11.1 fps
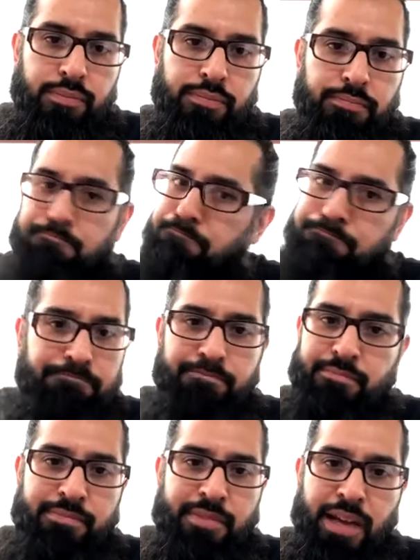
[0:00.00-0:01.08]
Mm-hmm.
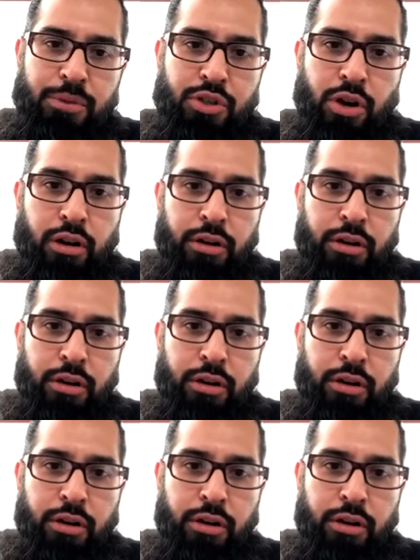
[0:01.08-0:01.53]
I'm sorry.